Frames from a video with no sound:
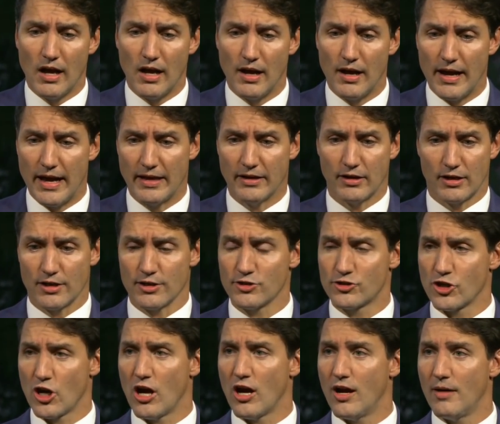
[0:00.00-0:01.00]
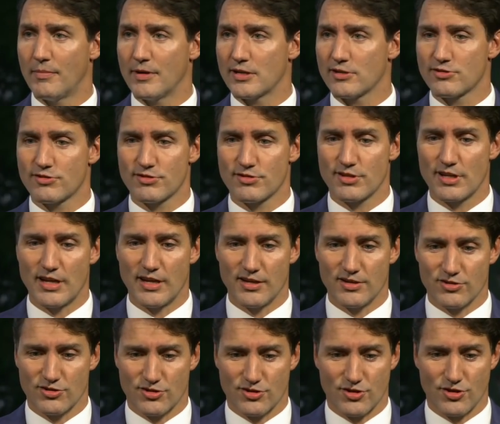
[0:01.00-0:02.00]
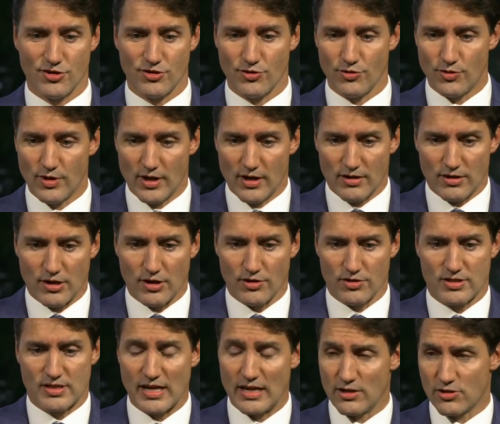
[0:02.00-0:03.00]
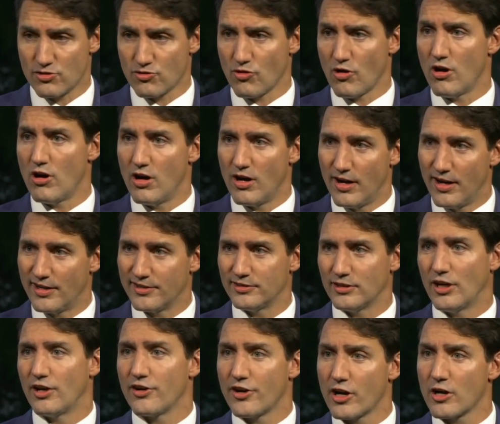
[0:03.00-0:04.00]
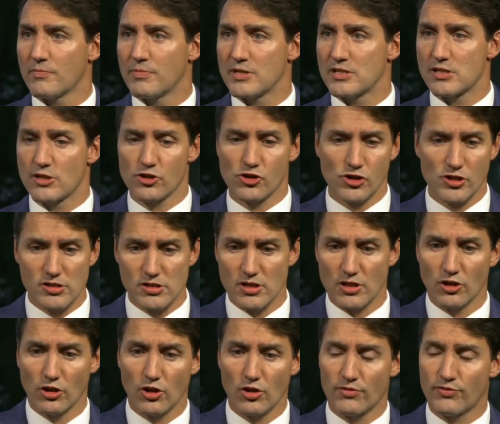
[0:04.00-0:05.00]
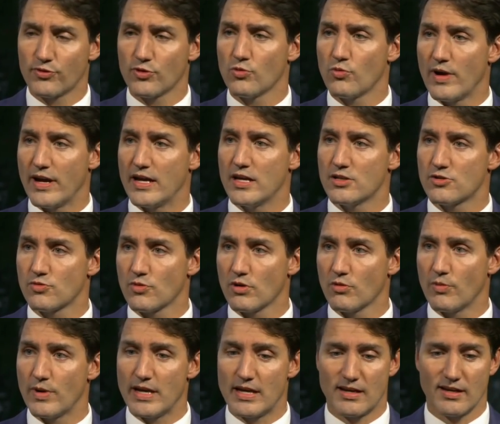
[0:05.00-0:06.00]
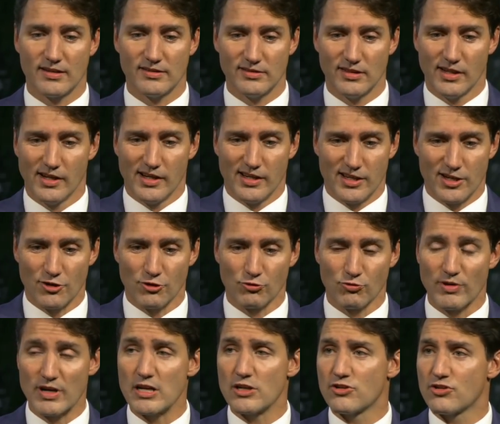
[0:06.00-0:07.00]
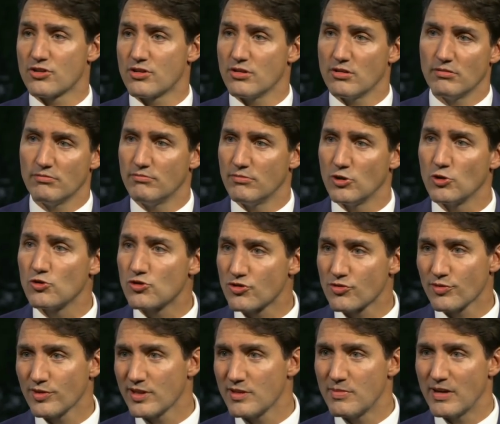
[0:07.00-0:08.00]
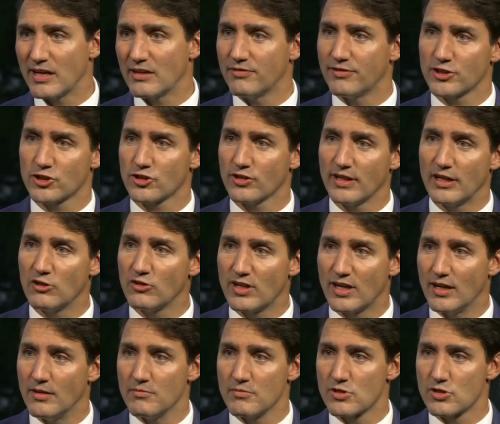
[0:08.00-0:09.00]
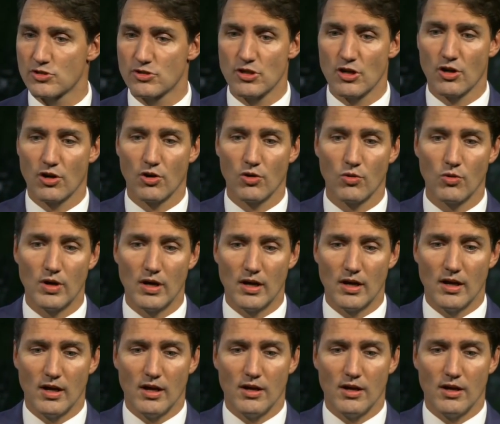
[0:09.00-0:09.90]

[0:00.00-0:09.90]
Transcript: And our job is to stay strong on our positions and look for ways where we can reach to mutually beneficial outcomes. So